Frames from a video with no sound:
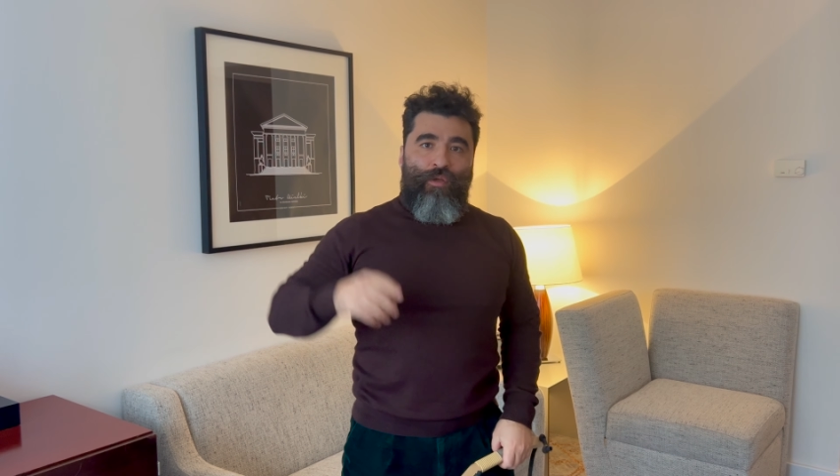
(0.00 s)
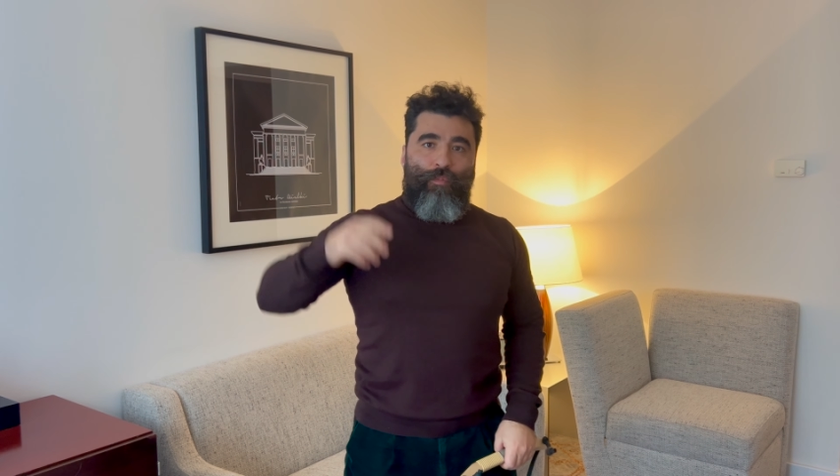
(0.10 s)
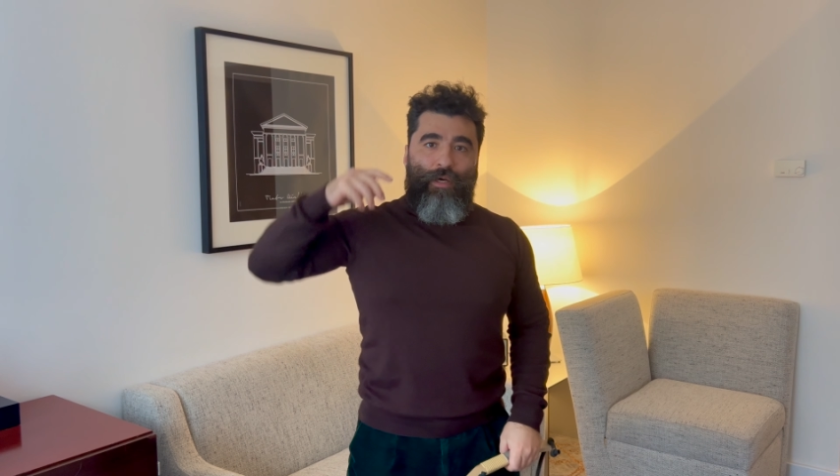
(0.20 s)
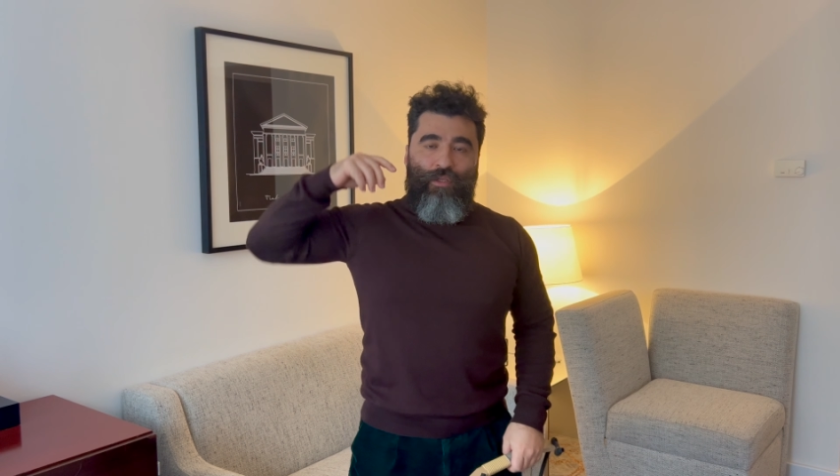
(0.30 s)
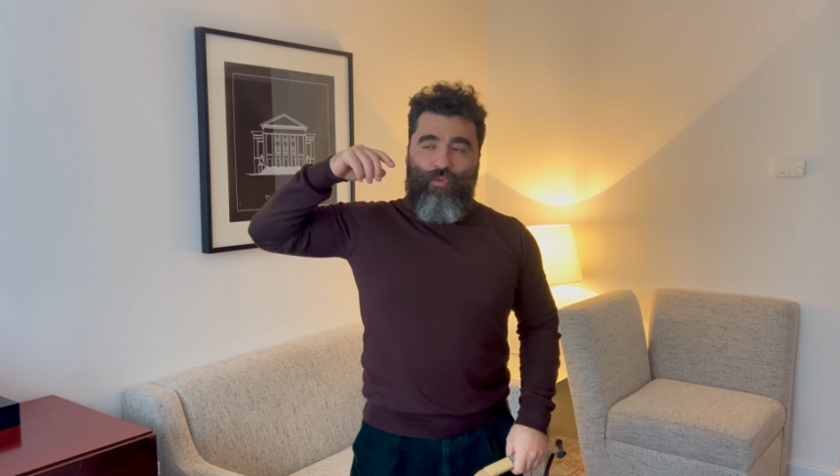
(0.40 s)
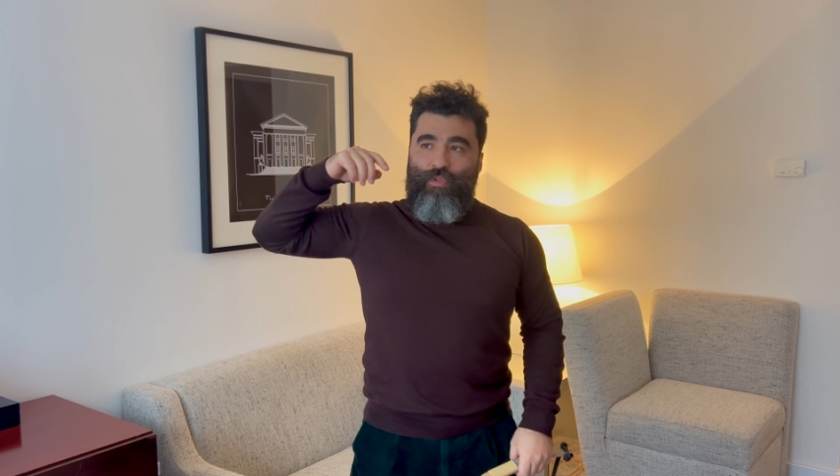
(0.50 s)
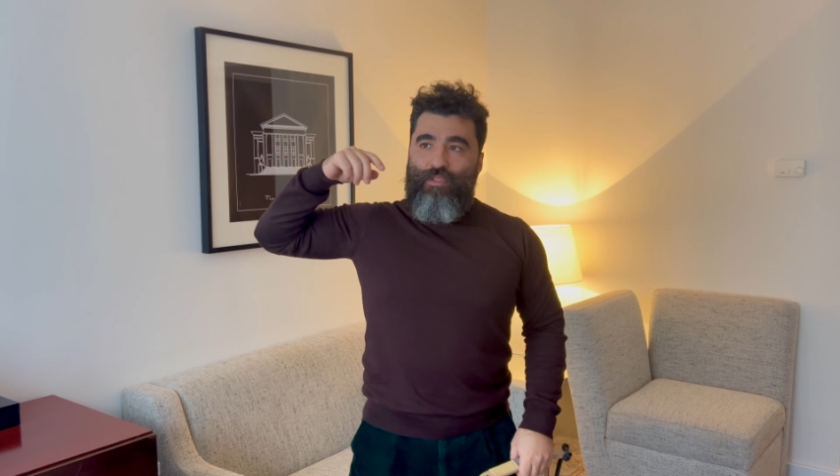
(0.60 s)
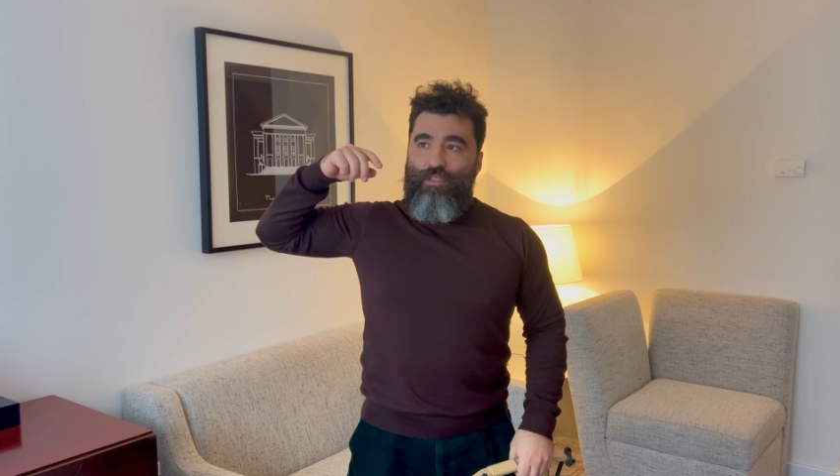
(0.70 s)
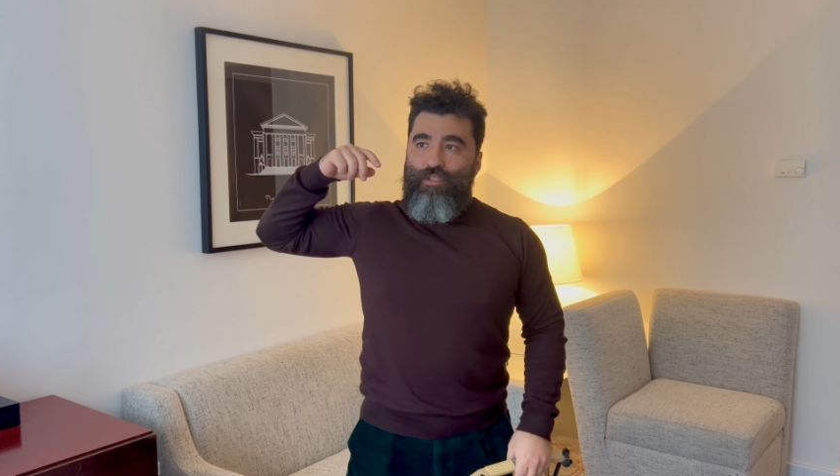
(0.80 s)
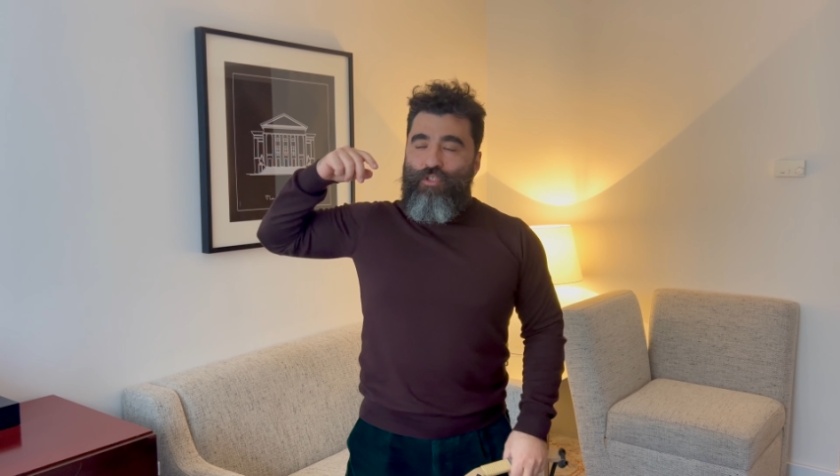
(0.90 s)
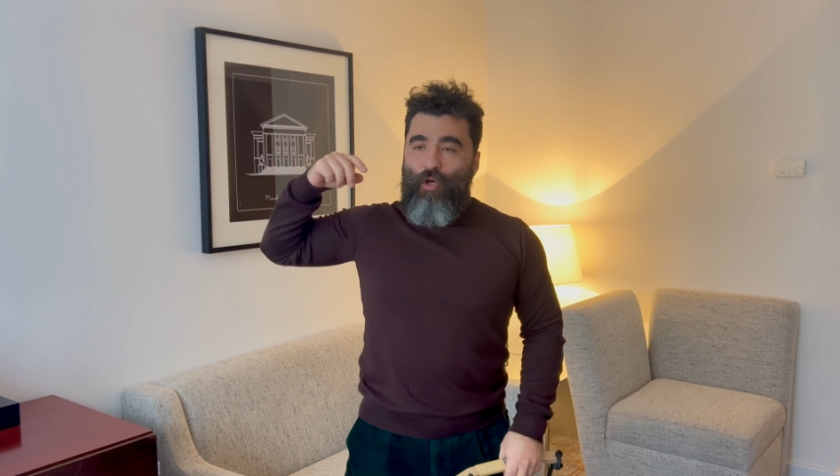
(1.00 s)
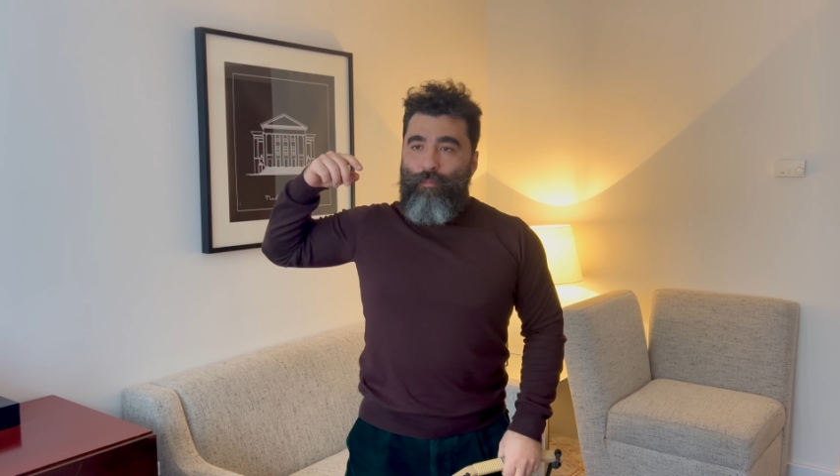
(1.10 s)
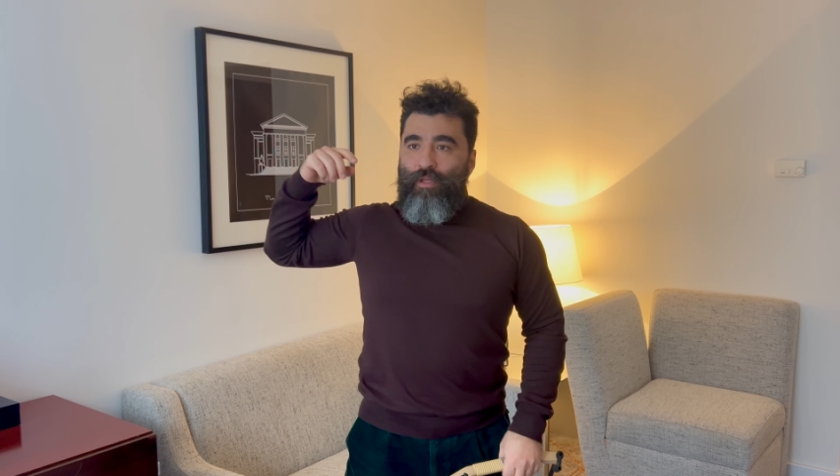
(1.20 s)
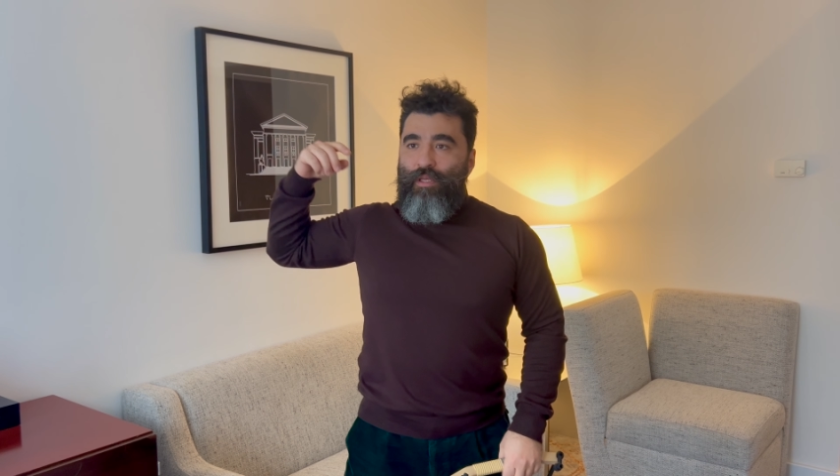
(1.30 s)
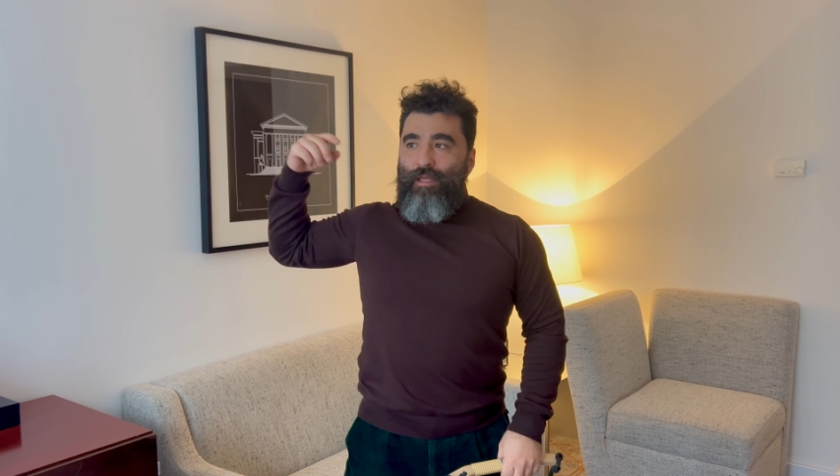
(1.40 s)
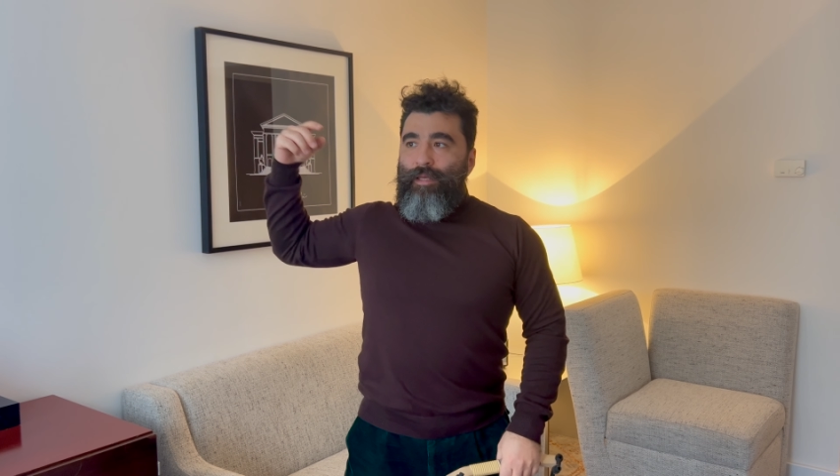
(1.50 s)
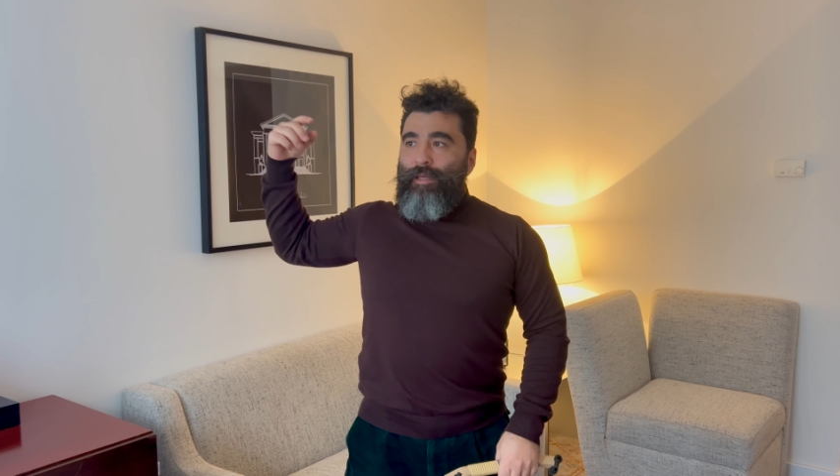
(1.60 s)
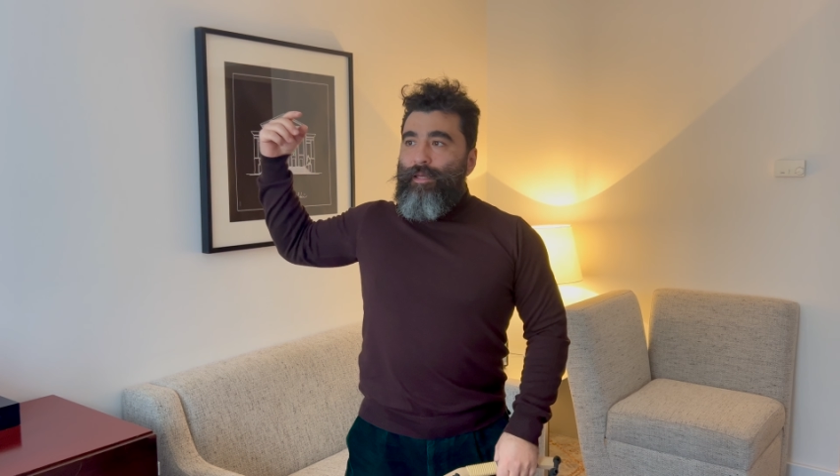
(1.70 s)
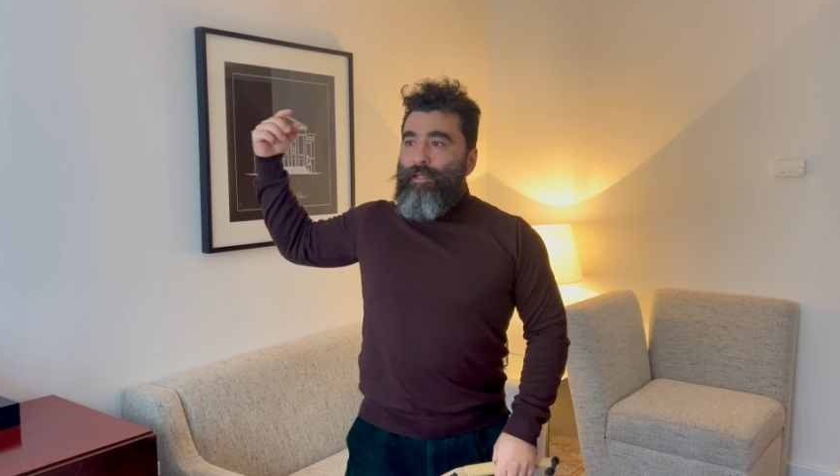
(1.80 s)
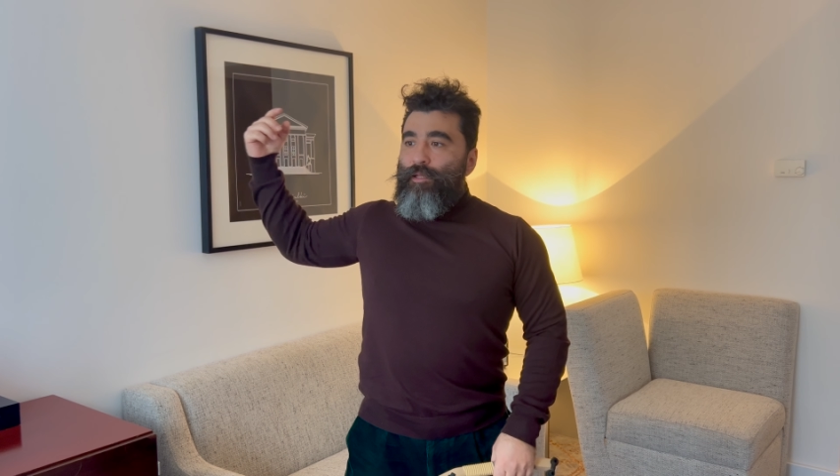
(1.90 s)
but with the stop in